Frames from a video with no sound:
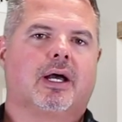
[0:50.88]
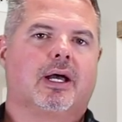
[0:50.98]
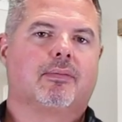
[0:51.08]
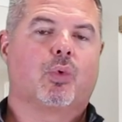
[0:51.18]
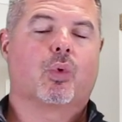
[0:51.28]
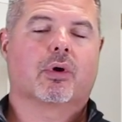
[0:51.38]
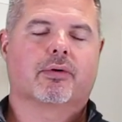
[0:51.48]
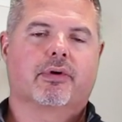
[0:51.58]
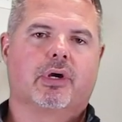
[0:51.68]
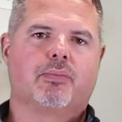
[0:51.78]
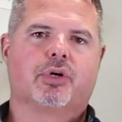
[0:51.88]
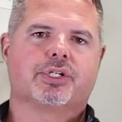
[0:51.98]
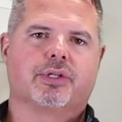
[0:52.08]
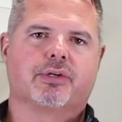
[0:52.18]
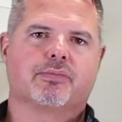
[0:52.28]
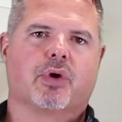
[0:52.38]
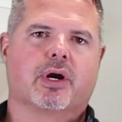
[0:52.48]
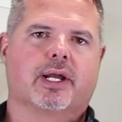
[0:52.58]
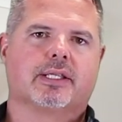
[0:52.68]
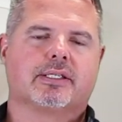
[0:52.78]
or really push those
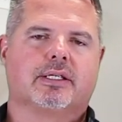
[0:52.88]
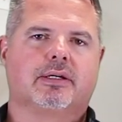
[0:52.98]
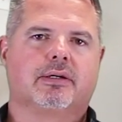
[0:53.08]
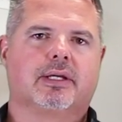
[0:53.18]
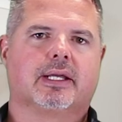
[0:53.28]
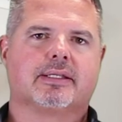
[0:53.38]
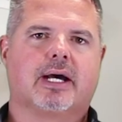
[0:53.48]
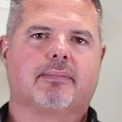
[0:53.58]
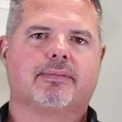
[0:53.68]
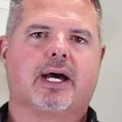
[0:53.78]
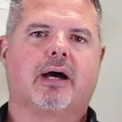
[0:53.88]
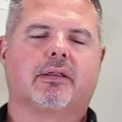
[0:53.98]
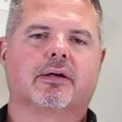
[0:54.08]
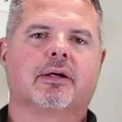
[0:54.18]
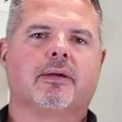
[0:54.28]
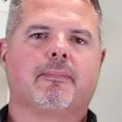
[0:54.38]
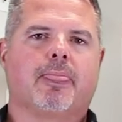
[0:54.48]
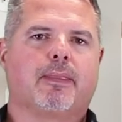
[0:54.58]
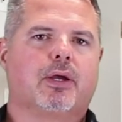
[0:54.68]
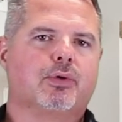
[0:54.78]
markets to get top dollar,
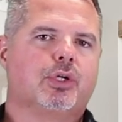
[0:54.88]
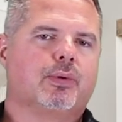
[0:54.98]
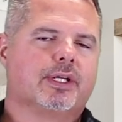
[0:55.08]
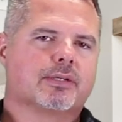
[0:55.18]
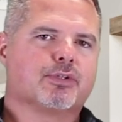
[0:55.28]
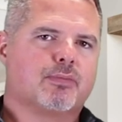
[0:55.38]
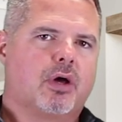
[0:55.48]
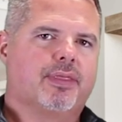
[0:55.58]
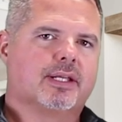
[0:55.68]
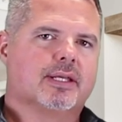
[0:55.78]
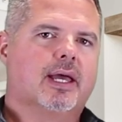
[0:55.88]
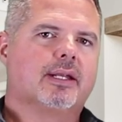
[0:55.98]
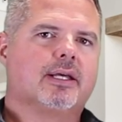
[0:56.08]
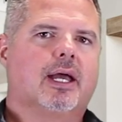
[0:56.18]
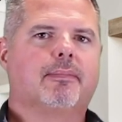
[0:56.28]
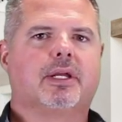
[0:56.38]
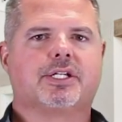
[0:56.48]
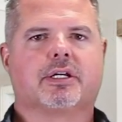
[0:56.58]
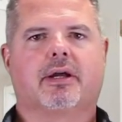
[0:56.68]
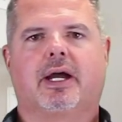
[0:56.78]
you know, doing some small things ahead of time
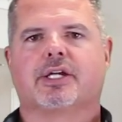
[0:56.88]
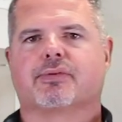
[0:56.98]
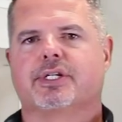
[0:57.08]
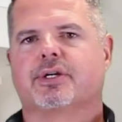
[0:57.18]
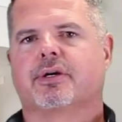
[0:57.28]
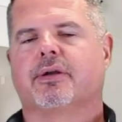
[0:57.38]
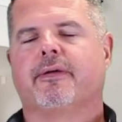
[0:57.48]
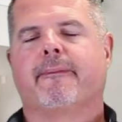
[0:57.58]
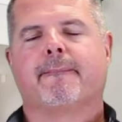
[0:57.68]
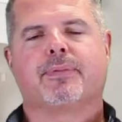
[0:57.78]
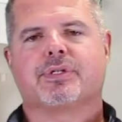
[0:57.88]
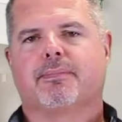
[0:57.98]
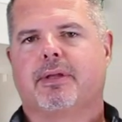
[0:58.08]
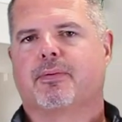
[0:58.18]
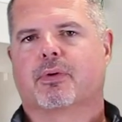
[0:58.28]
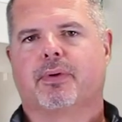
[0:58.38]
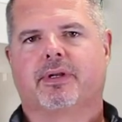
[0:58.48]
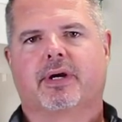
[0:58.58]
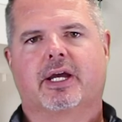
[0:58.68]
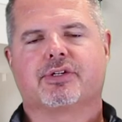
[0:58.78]
gets you the highest return. Some people are putting
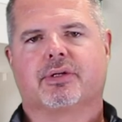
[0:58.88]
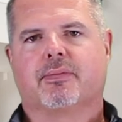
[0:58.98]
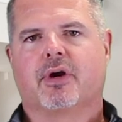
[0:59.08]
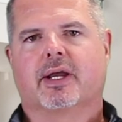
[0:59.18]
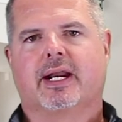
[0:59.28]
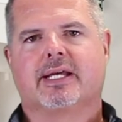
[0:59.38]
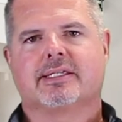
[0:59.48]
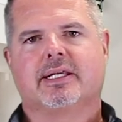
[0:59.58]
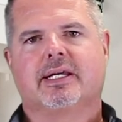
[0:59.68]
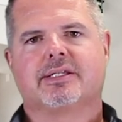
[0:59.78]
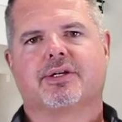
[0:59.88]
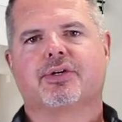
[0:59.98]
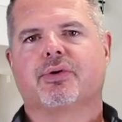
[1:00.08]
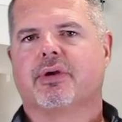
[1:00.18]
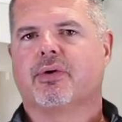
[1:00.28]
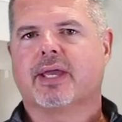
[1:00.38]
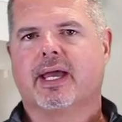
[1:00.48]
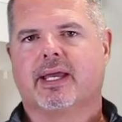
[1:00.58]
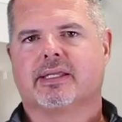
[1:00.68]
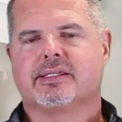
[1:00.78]
their house on the market as it is, they're doing
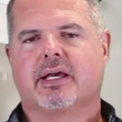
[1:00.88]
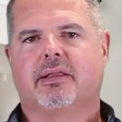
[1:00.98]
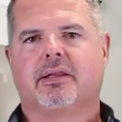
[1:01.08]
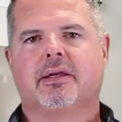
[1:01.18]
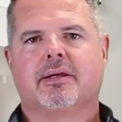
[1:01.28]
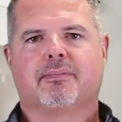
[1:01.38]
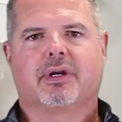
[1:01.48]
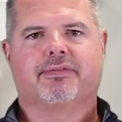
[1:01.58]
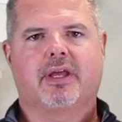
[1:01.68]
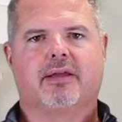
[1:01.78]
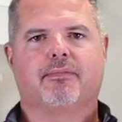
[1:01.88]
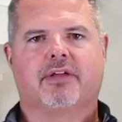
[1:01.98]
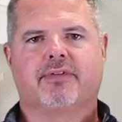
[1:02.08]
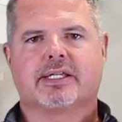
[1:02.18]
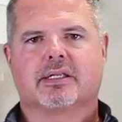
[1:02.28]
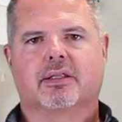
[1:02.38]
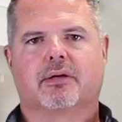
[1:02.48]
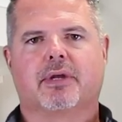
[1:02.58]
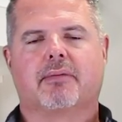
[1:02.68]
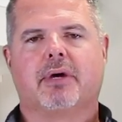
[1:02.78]
okay and selling, but if they invest a
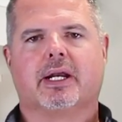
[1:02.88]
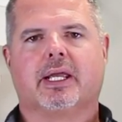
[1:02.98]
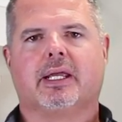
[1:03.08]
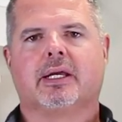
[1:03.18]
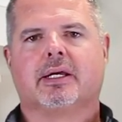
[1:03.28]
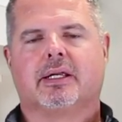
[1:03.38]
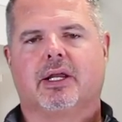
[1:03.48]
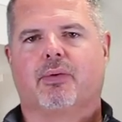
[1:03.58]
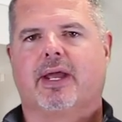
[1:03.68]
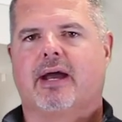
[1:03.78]
little bit of money, you know, we